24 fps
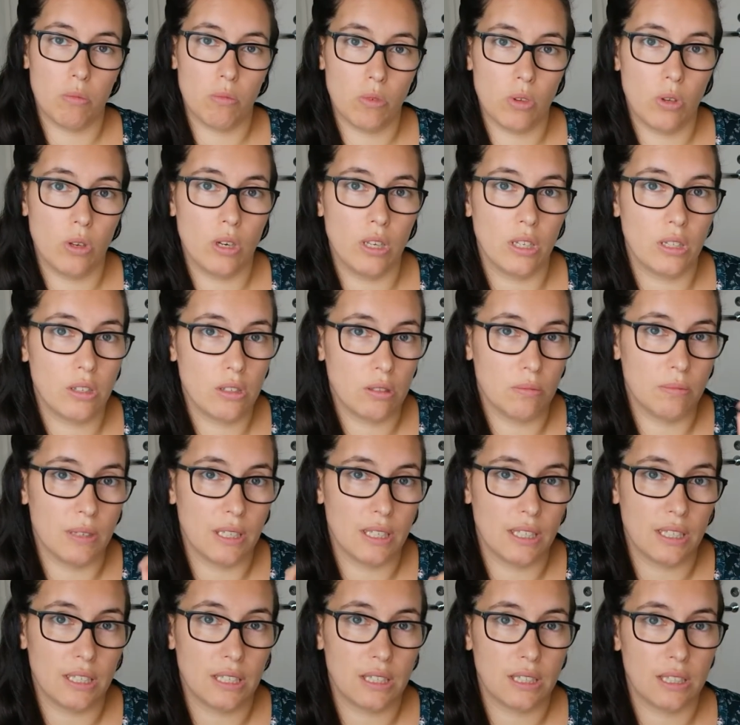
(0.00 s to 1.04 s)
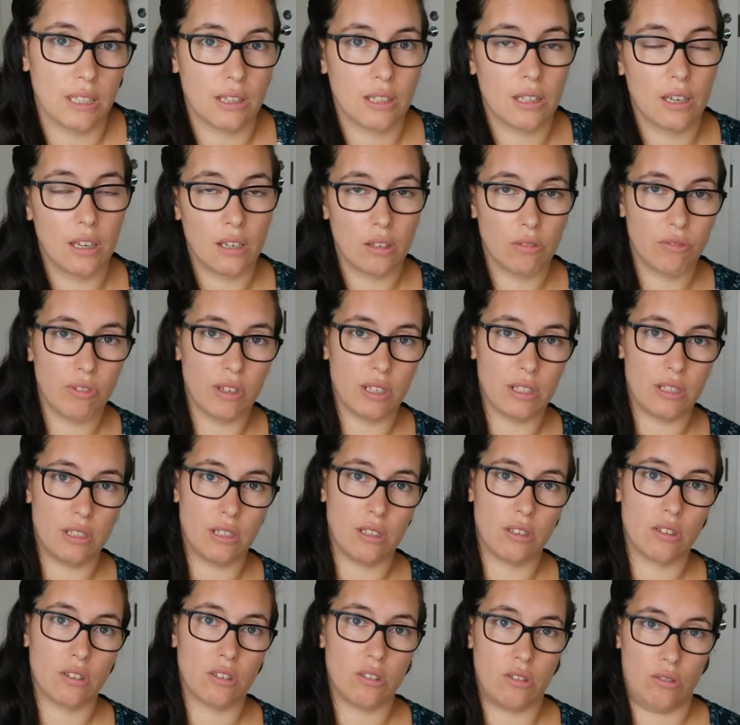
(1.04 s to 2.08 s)
you need to manage that kind of
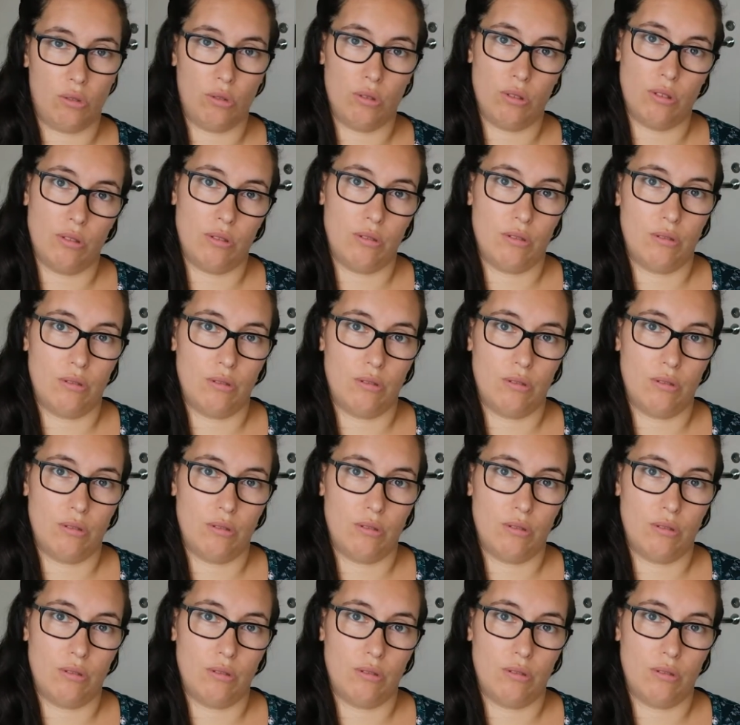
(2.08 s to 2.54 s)
asynchronous